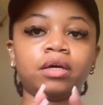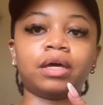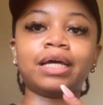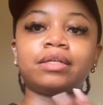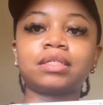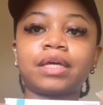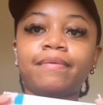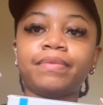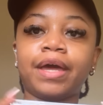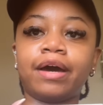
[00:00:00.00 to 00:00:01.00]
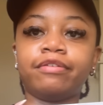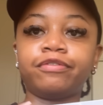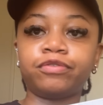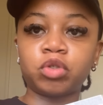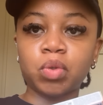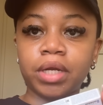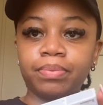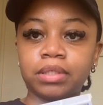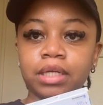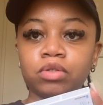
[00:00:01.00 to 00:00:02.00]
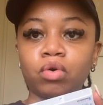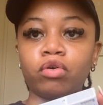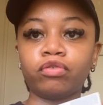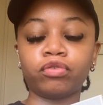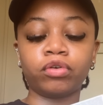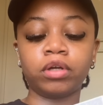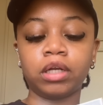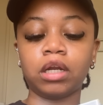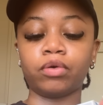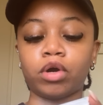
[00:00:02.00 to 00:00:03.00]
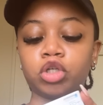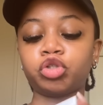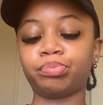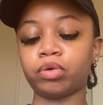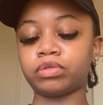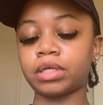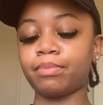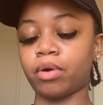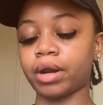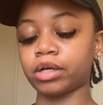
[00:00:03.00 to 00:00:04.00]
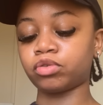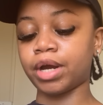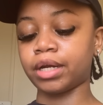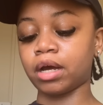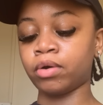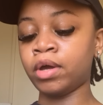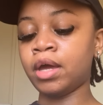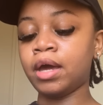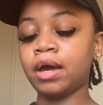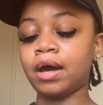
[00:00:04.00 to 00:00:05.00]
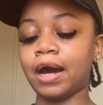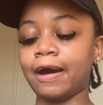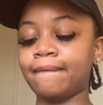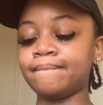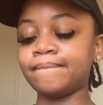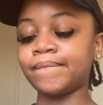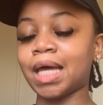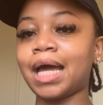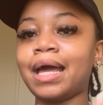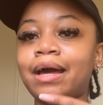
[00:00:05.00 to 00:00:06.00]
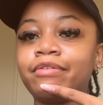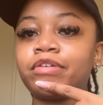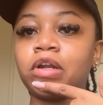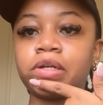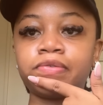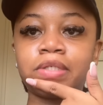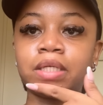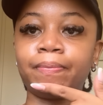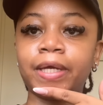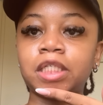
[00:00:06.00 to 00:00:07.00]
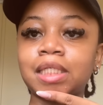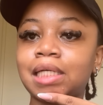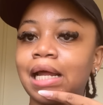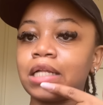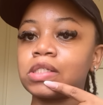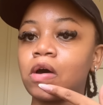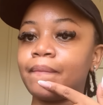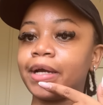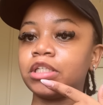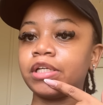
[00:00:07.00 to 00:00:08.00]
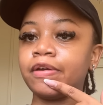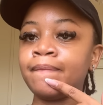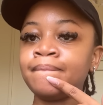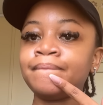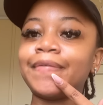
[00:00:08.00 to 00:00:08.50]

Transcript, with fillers: At Kim, they have 20% off La Roche Posay products right now. Um, I have a lot of sebaceous glands on my chin.